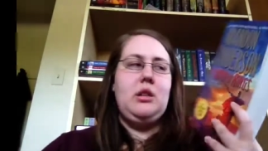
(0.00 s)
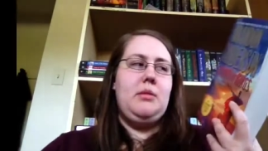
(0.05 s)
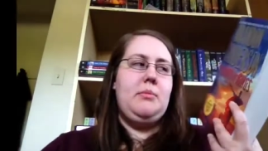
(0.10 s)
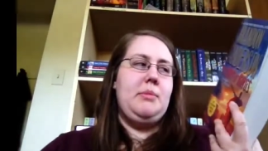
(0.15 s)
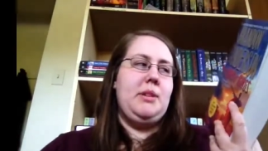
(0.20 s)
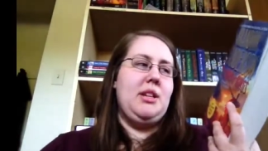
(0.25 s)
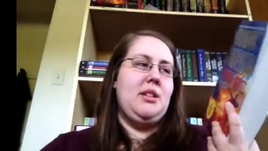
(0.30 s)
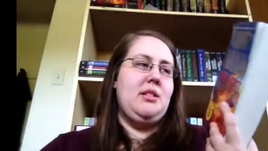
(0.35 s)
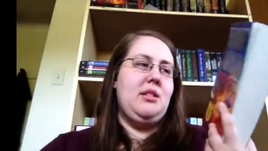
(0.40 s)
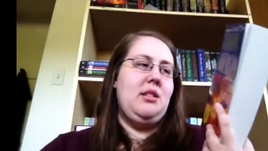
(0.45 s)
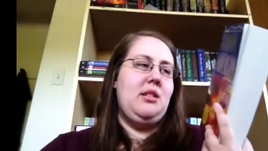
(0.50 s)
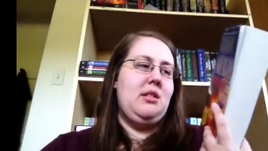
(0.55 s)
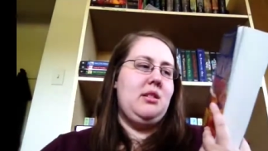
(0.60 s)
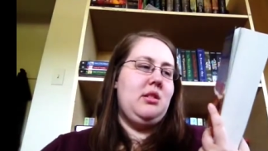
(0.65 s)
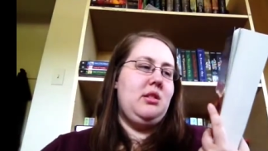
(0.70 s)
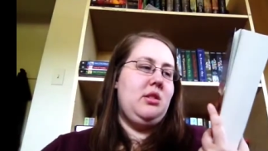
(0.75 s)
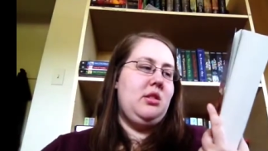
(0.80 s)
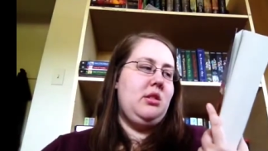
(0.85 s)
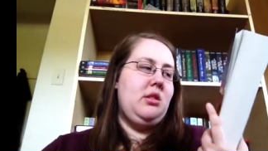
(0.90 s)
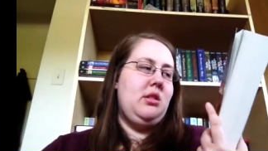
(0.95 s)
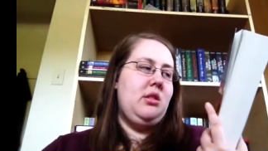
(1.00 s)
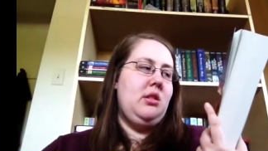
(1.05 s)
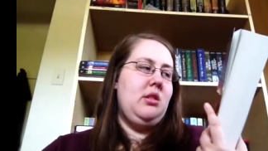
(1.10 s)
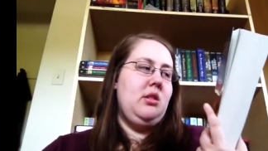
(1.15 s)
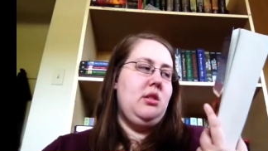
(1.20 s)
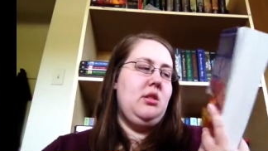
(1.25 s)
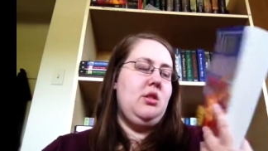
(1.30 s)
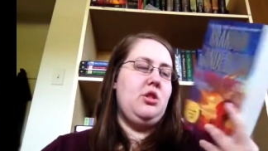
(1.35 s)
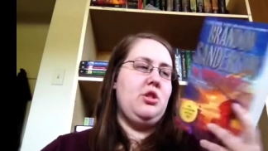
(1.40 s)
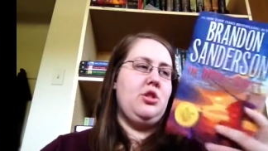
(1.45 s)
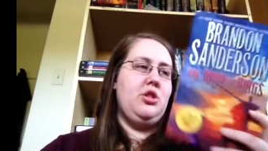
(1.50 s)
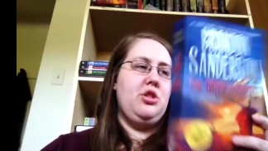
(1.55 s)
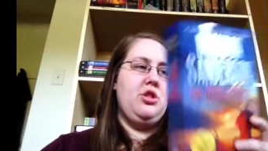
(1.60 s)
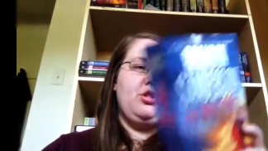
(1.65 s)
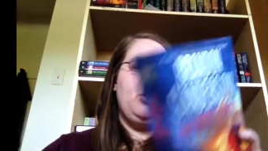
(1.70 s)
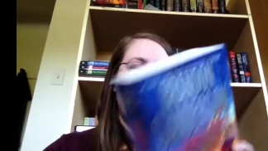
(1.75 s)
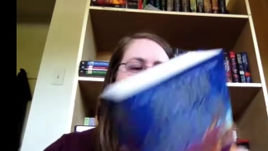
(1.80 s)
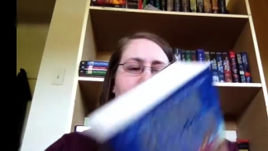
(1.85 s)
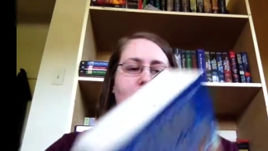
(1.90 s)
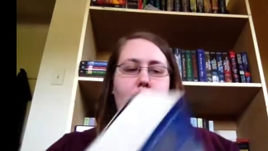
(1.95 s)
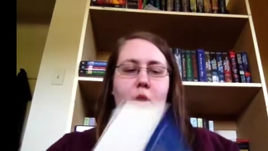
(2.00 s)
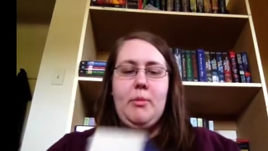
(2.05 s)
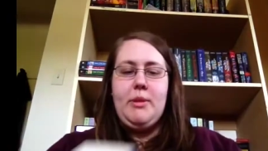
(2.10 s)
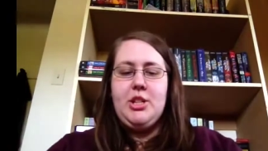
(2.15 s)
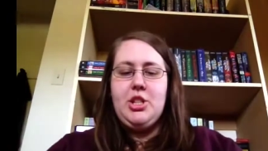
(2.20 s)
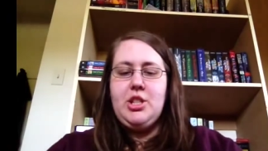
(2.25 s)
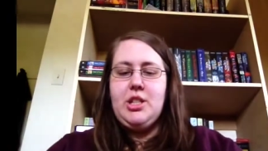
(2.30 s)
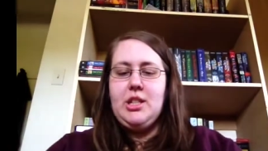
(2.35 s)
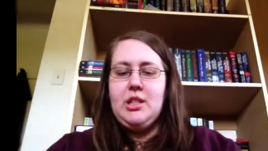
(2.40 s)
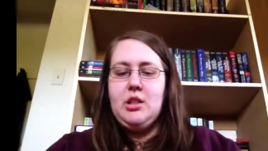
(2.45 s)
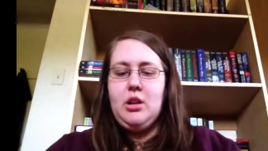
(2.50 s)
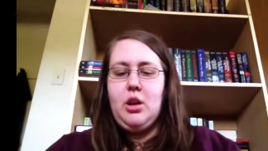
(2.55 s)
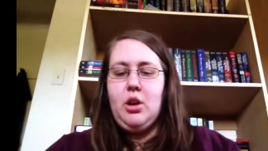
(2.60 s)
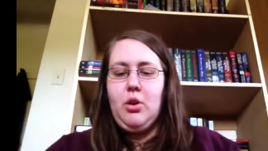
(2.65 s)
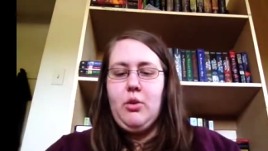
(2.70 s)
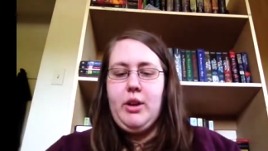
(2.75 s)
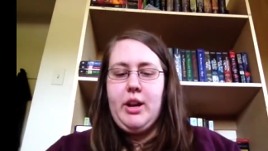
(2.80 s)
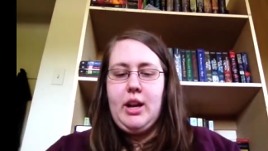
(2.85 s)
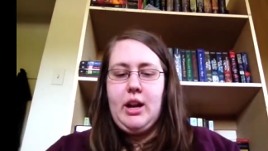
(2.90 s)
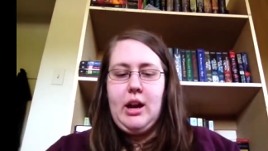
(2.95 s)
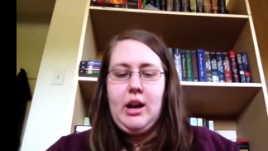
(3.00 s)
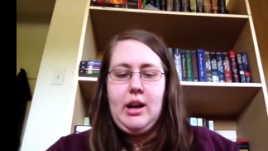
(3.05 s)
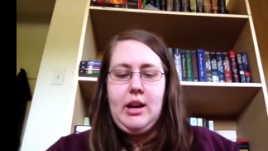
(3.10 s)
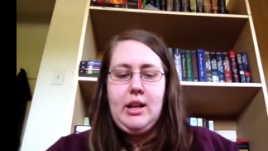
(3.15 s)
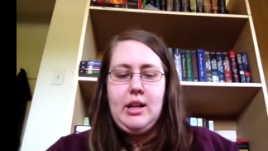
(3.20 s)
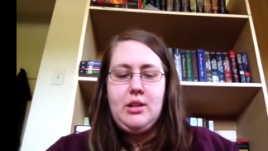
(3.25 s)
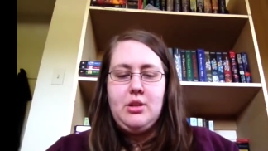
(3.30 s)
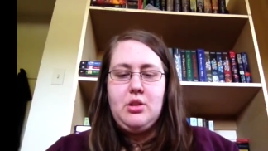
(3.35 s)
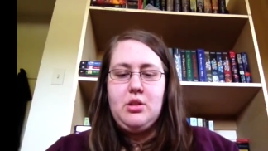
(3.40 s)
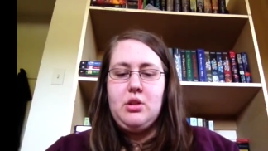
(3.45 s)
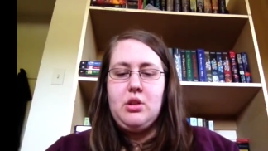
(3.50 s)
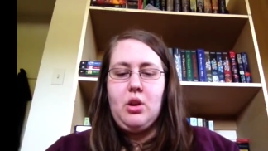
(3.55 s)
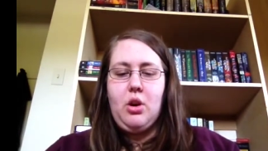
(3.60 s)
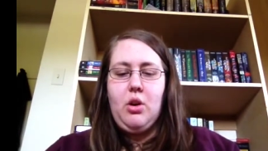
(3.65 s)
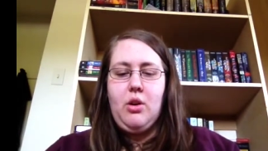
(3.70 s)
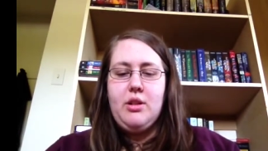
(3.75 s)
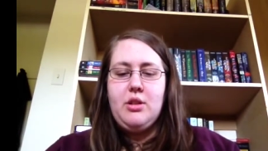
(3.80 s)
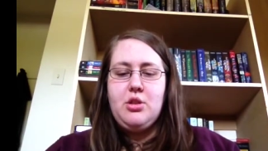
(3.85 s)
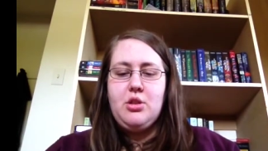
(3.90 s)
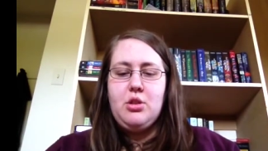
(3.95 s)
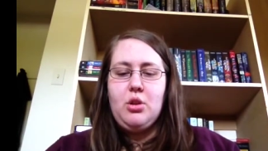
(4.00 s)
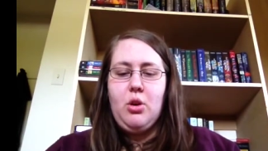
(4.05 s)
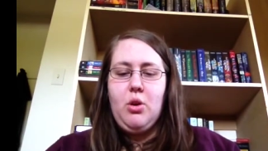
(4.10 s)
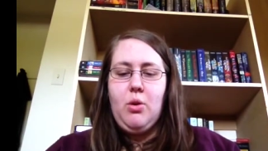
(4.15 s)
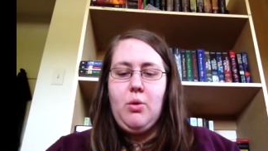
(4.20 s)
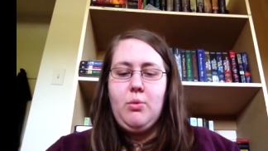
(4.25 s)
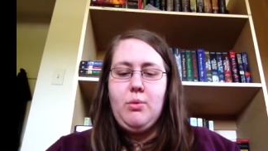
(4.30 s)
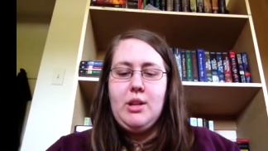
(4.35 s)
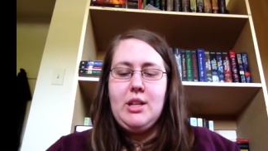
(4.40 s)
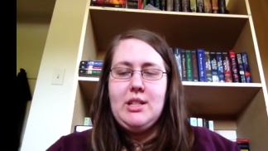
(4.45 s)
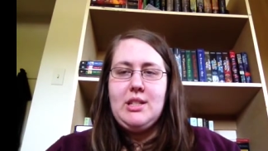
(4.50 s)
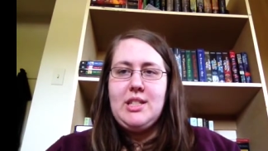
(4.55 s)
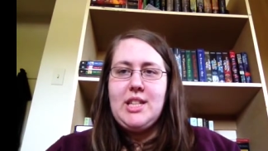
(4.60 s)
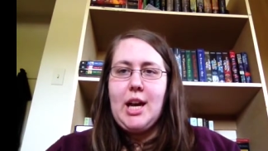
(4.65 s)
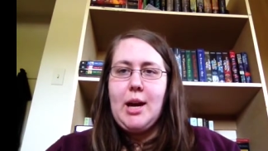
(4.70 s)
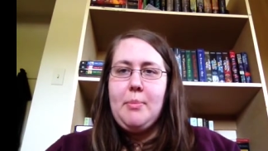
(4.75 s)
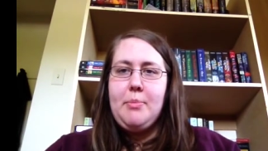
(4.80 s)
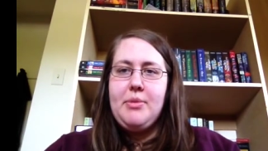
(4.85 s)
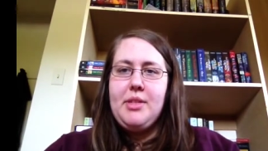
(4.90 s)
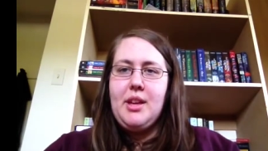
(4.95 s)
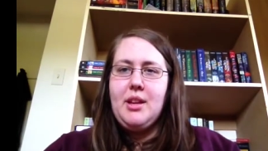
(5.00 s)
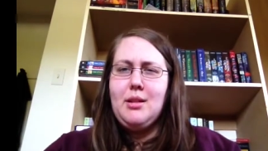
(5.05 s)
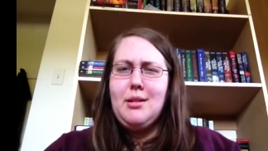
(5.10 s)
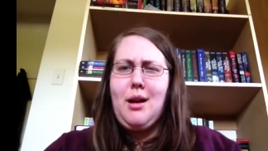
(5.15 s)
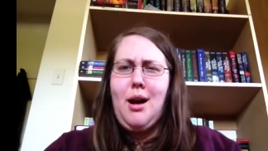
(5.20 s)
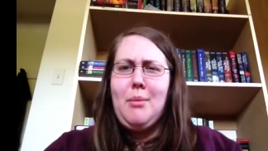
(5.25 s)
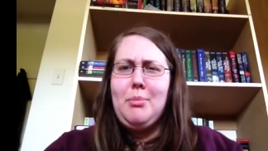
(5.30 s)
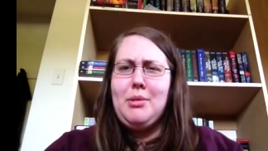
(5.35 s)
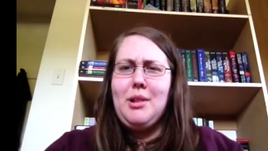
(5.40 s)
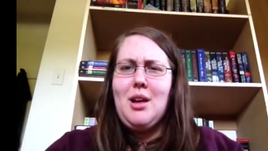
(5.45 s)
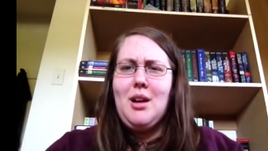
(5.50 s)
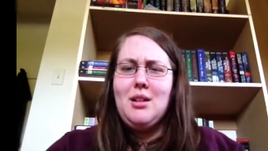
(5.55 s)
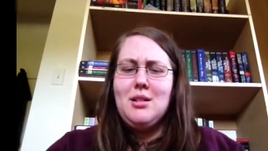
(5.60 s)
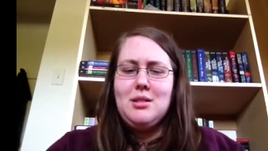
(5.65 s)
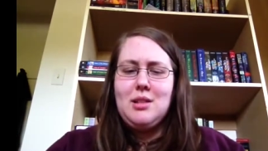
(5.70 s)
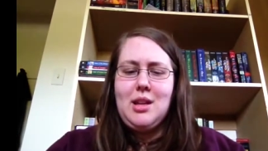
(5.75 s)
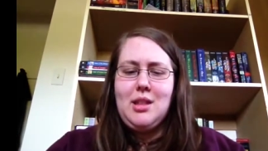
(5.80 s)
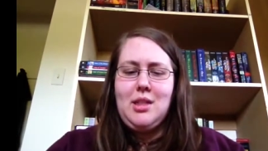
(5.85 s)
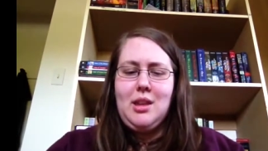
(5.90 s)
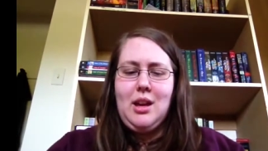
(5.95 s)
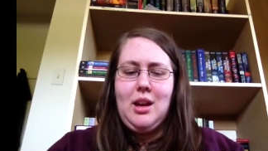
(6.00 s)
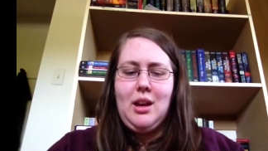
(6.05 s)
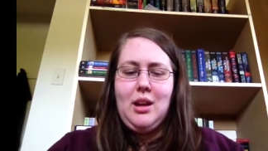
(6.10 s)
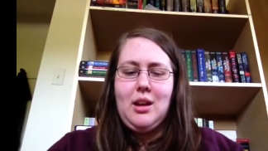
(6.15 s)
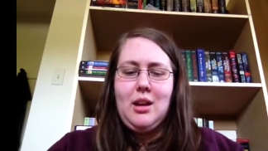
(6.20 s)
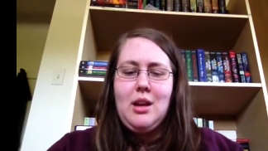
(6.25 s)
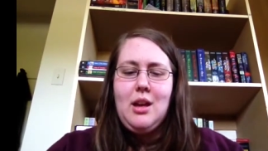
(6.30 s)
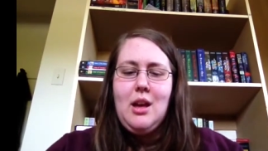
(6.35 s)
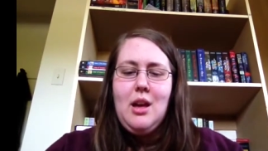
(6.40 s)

because there's just so much detail going on, and so it's so in-depth and complex, I think.